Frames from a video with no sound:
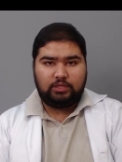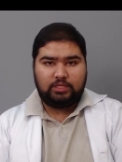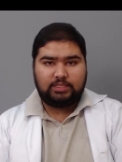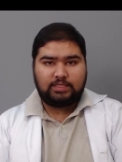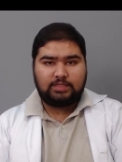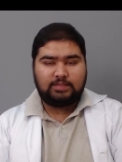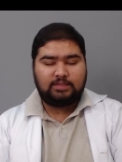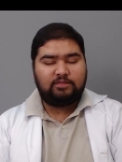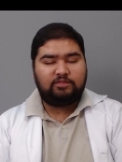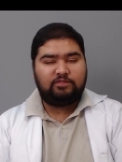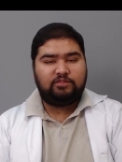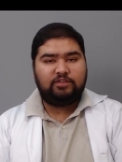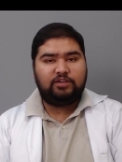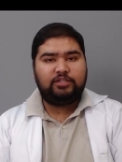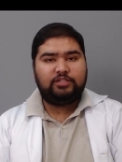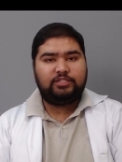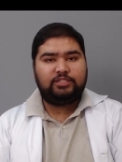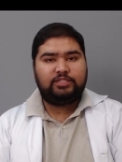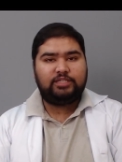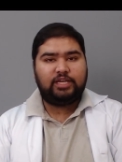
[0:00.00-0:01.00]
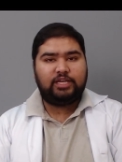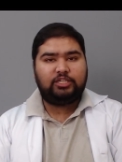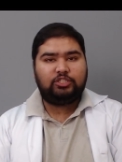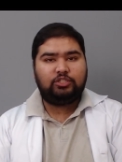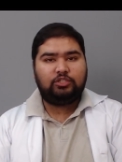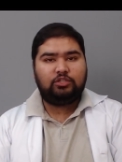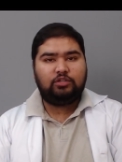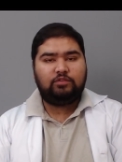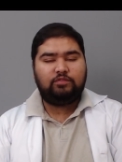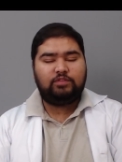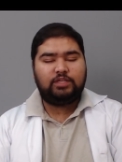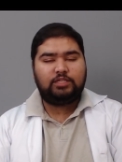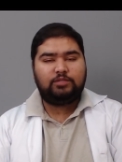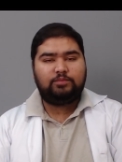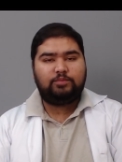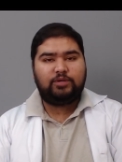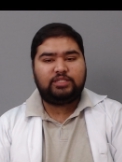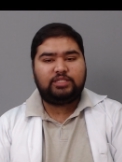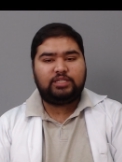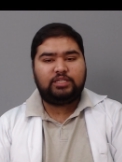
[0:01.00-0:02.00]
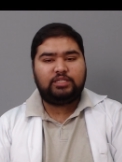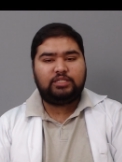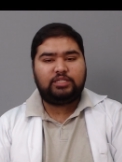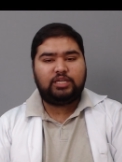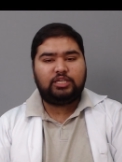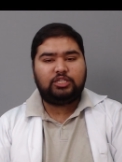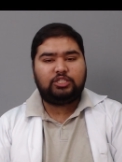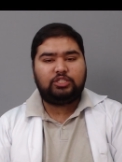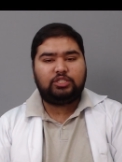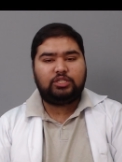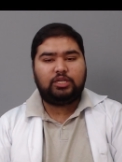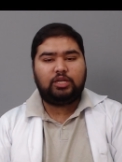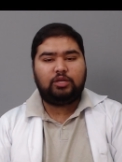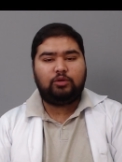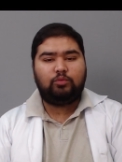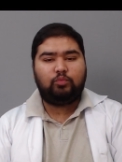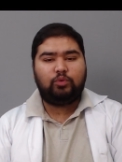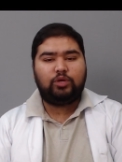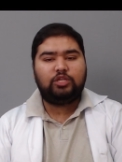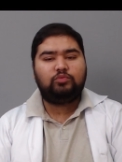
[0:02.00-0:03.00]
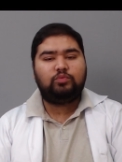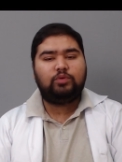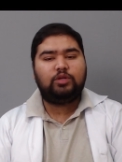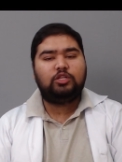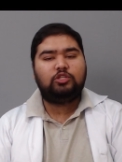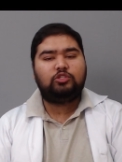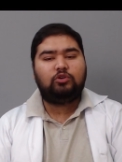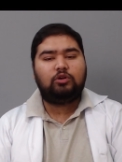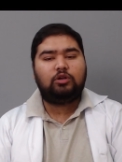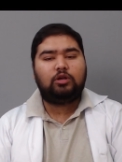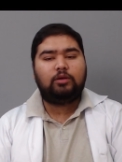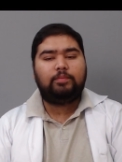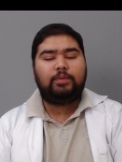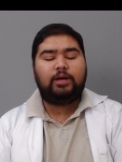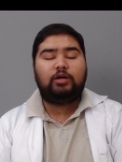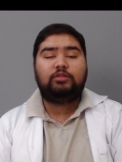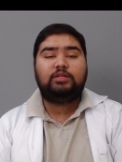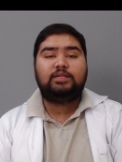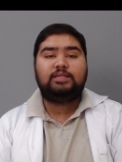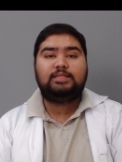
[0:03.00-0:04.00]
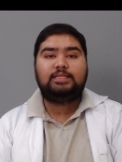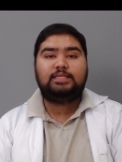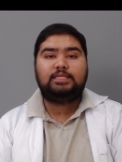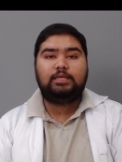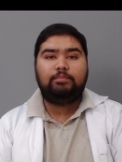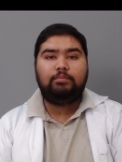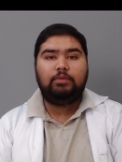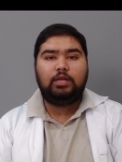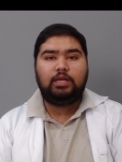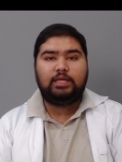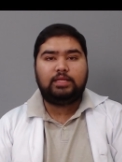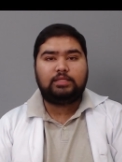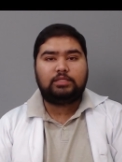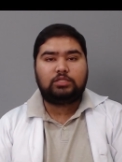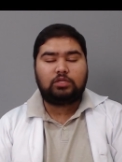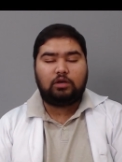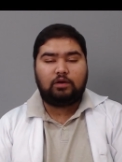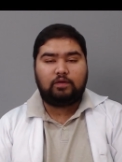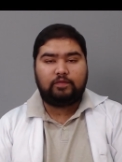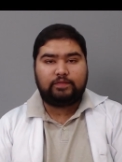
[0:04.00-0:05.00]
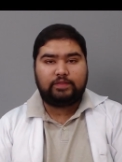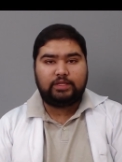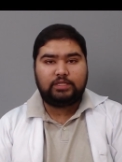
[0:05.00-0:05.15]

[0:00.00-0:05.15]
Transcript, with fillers: This is the first section of this presentation in which we'll talk about the stimulants of